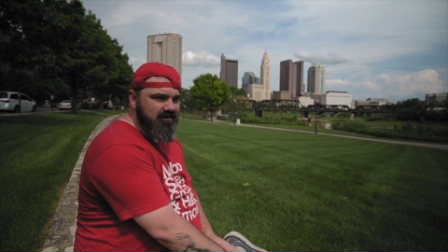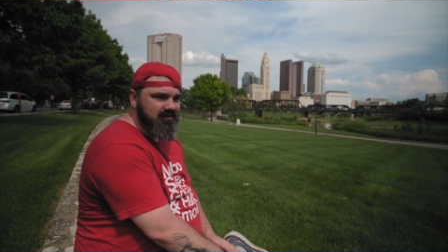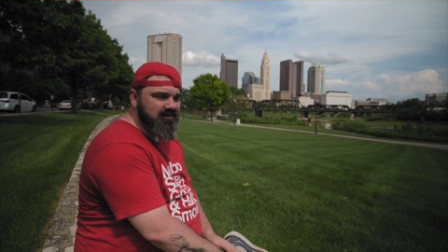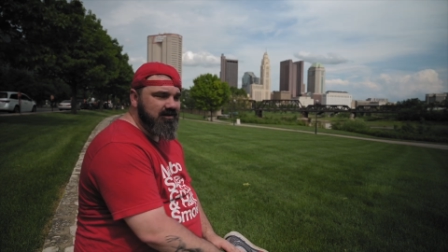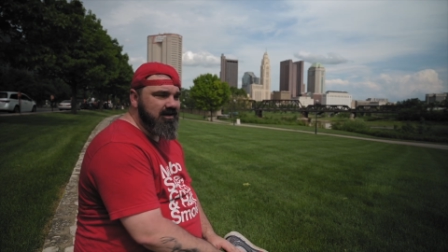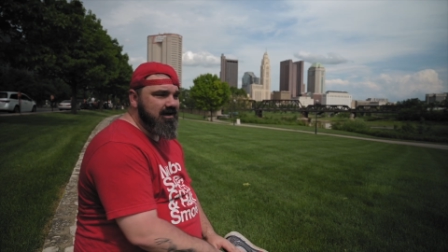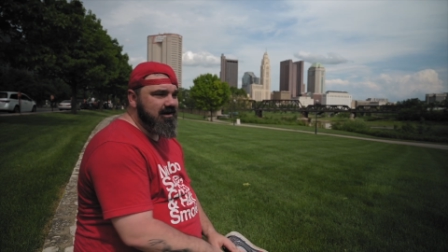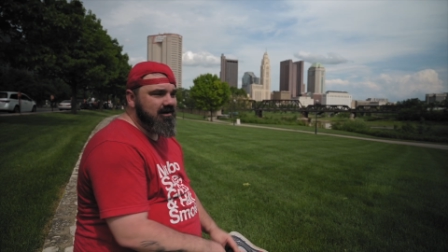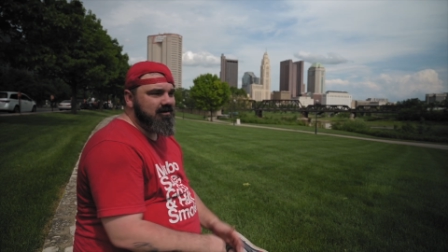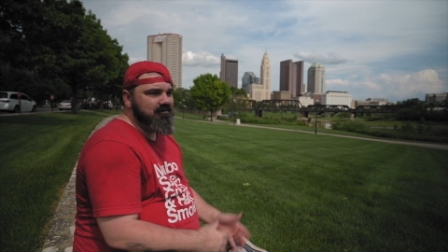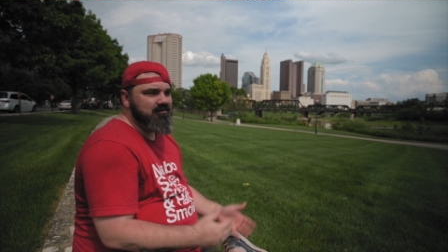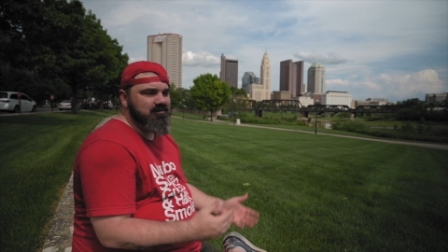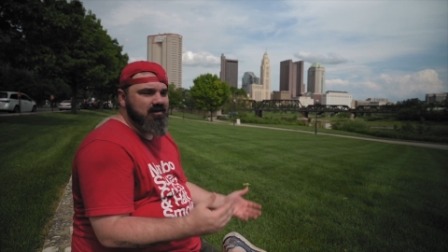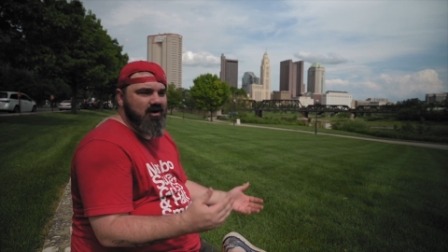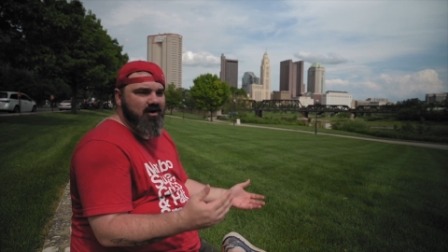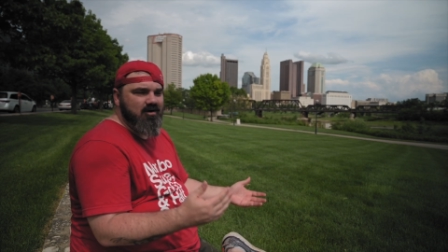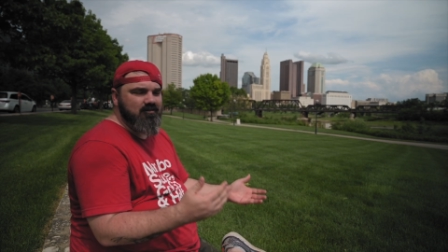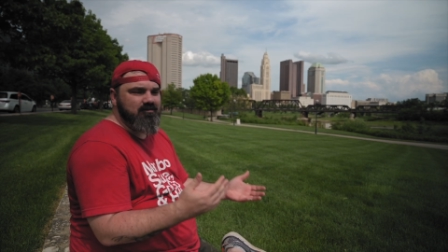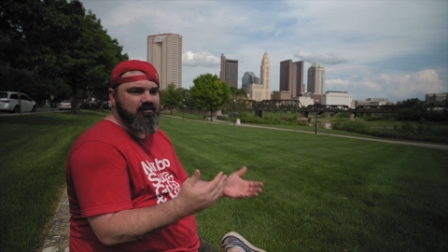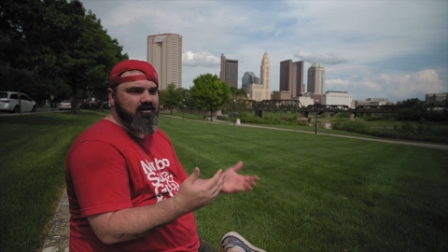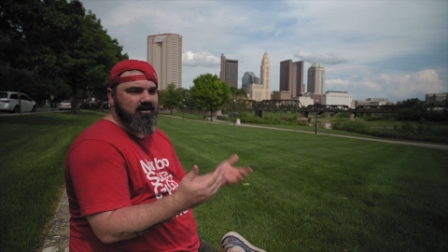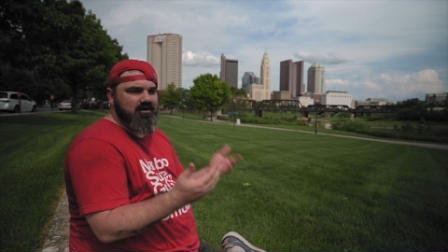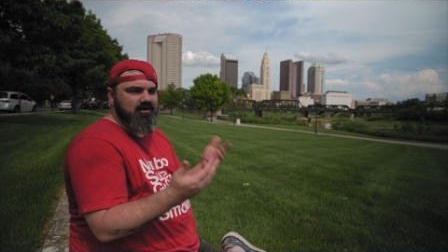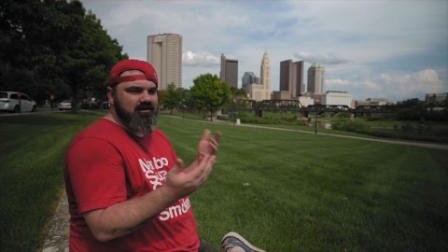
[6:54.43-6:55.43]
So yeah,
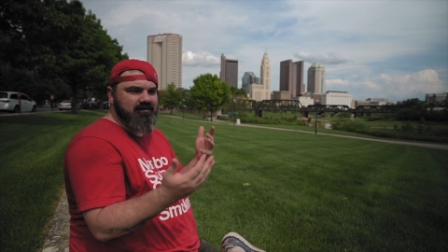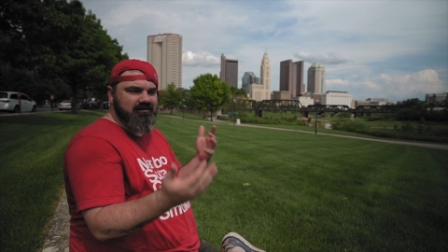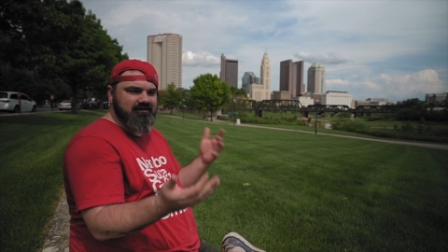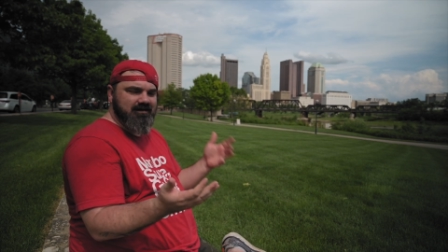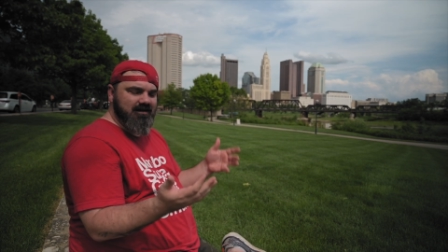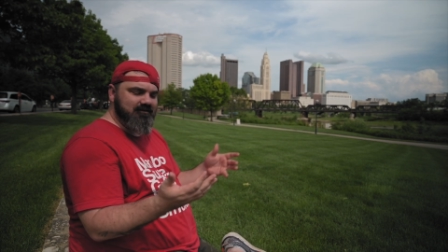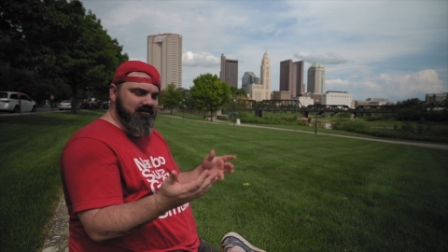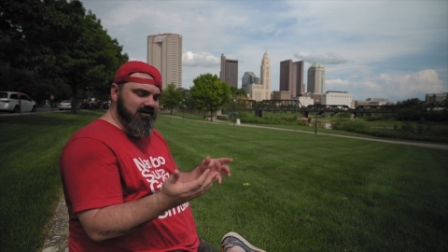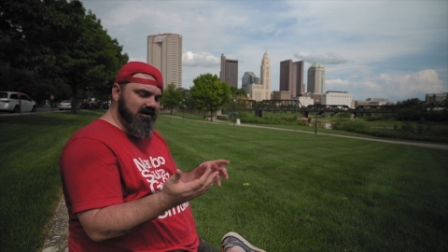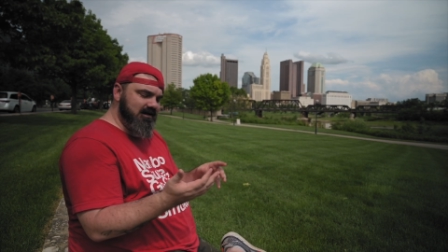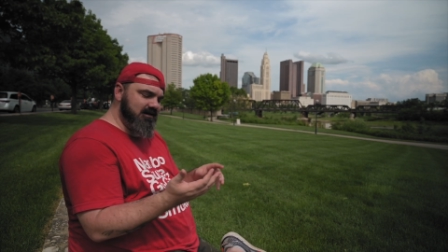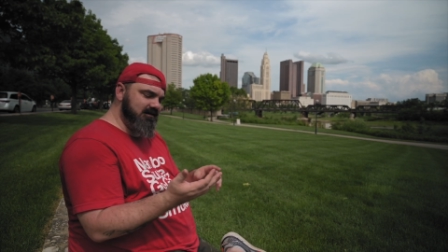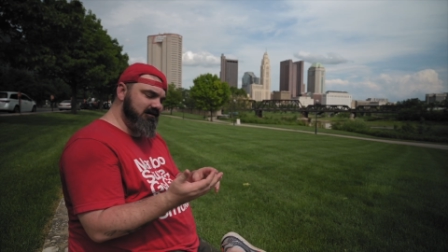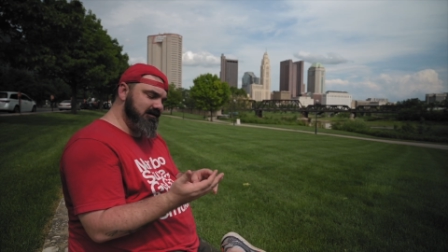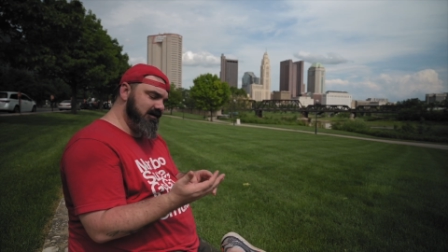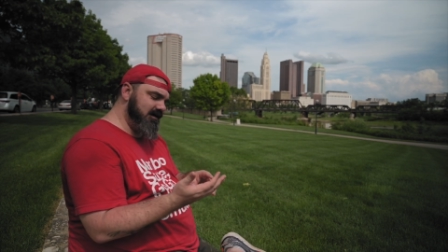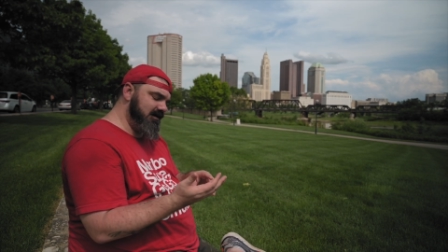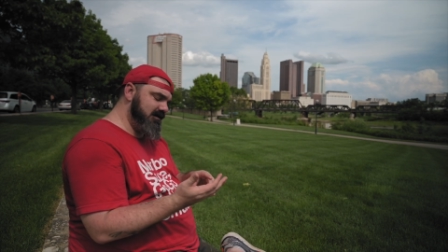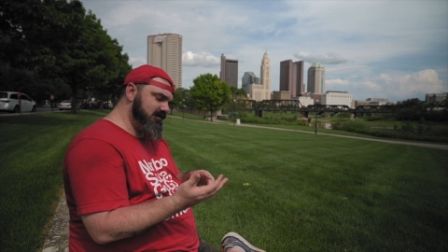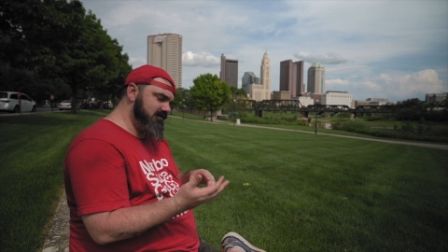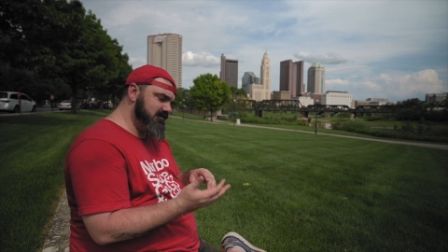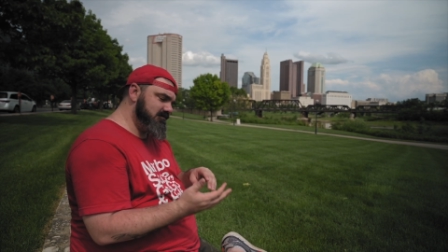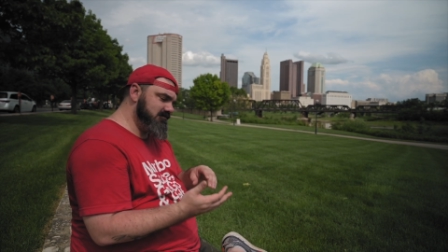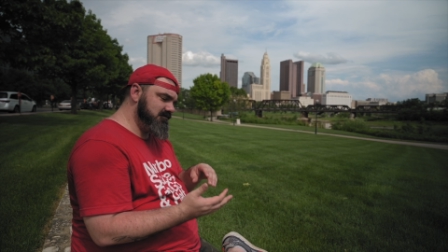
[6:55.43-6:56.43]
overall 7 out of
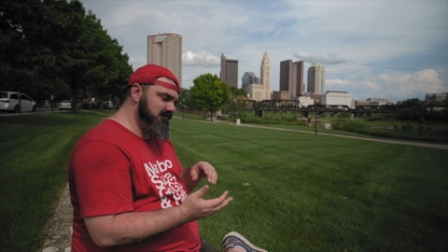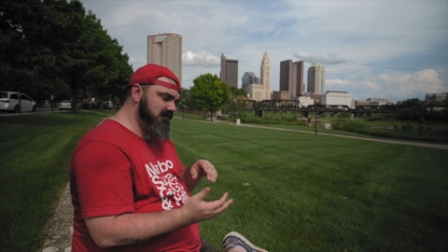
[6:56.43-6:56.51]
10.